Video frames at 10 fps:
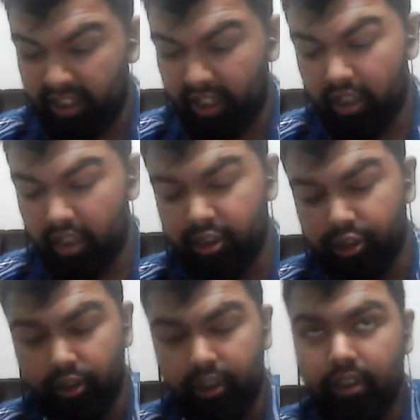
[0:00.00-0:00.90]
There are
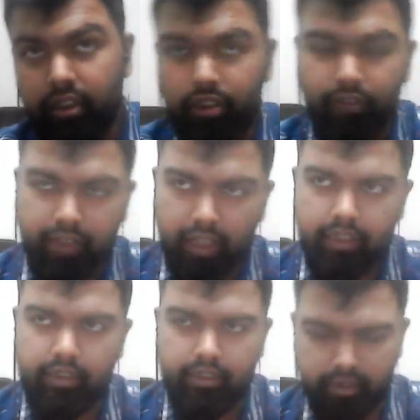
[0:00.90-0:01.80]
trillions of
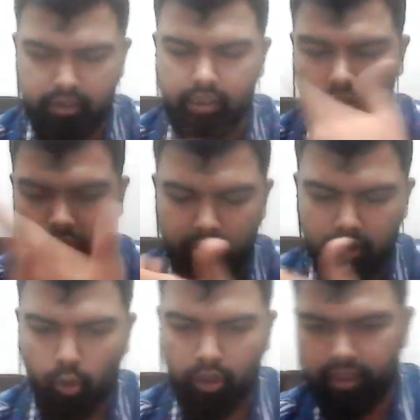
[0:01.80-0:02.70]
galaxies, according
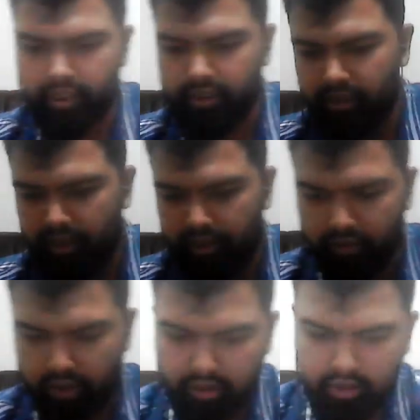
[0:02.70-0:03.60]
to what they say,
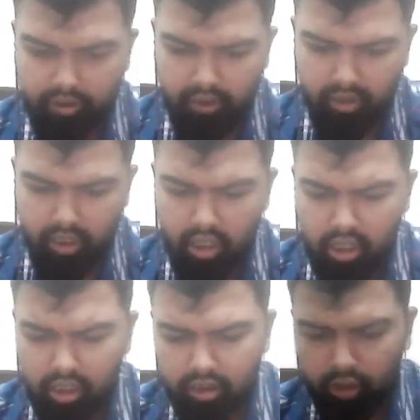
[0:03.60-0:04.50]
right?
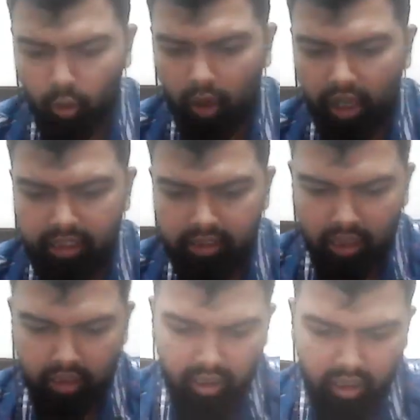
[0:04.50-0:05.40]
So why is
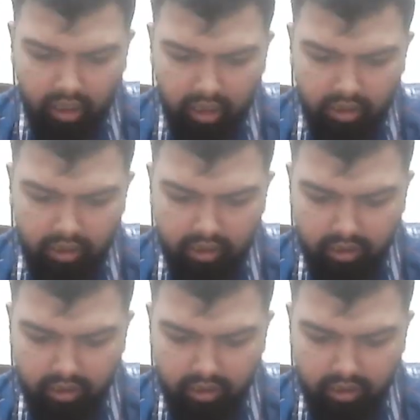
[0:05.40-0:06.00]
Allah